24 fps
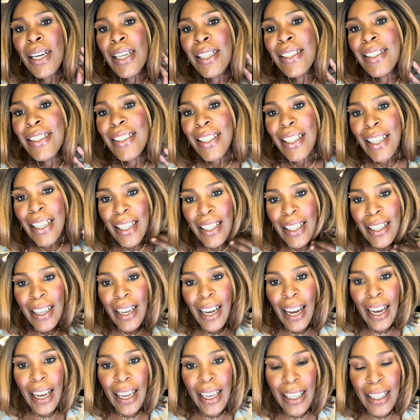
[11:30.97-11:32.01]
yeah,
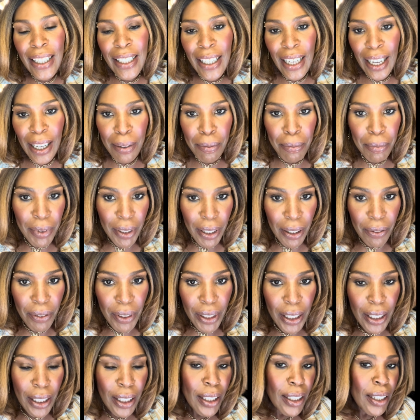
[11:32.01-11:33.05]
I'm loving
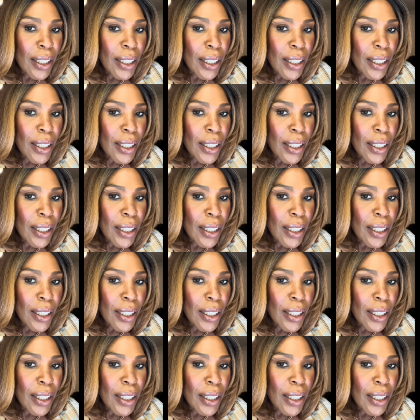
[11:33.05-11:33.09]
it.